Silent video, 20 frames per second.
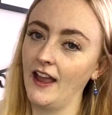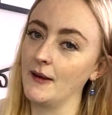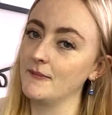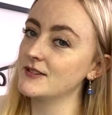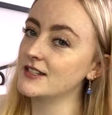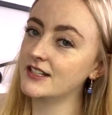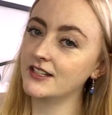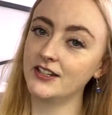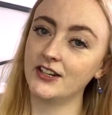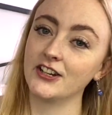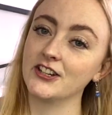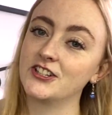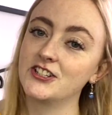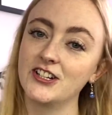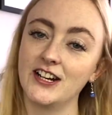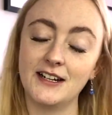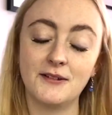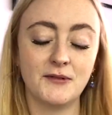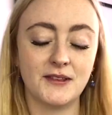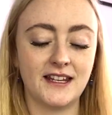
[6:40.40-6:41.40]
I'm just gonna go
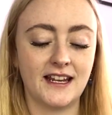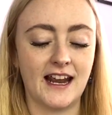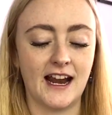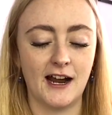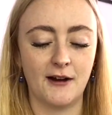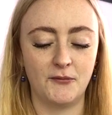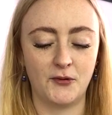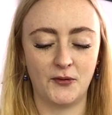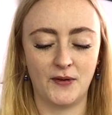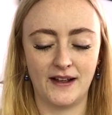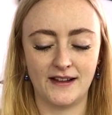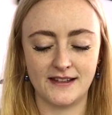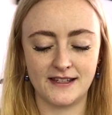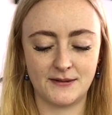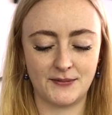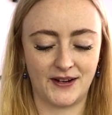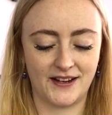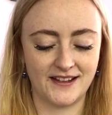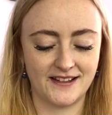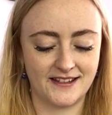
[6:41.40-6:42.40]
straight in with the caramel ones
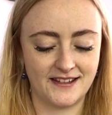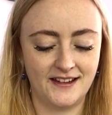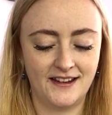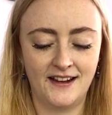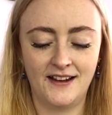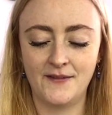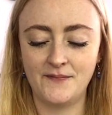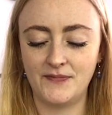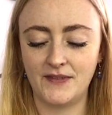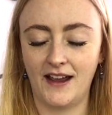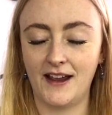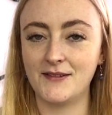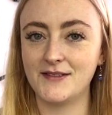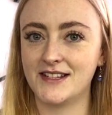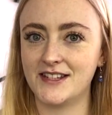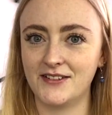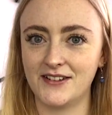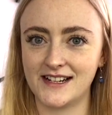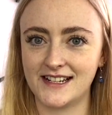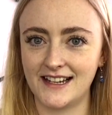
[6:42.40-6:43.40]
because I'm
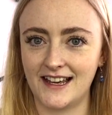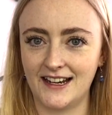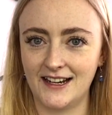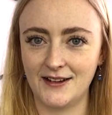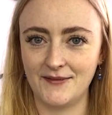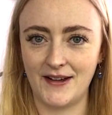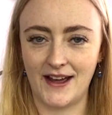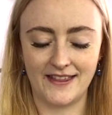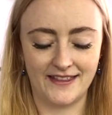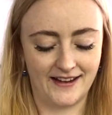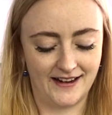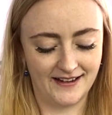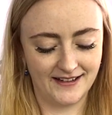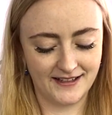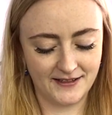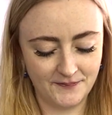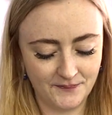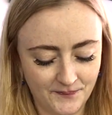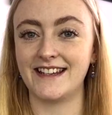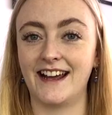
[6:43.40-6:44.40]
so excited about these.